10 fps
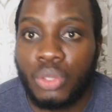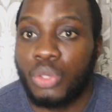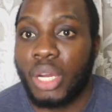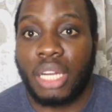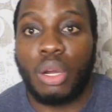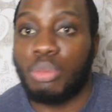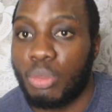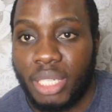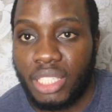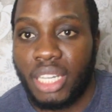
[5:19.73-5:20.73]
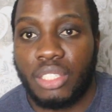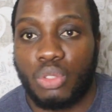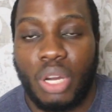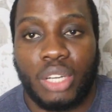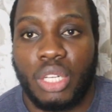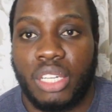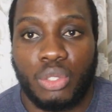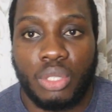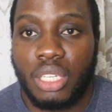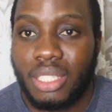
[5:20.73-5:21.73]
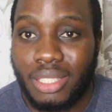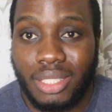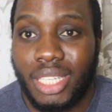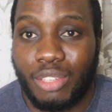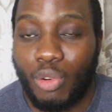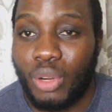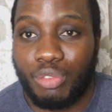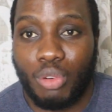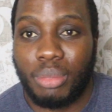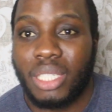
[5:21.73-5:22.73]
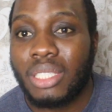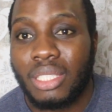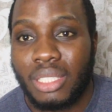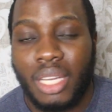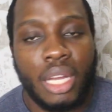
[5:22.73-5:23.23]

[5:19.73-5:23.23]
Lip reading: You can come to my channel to actually seek for information.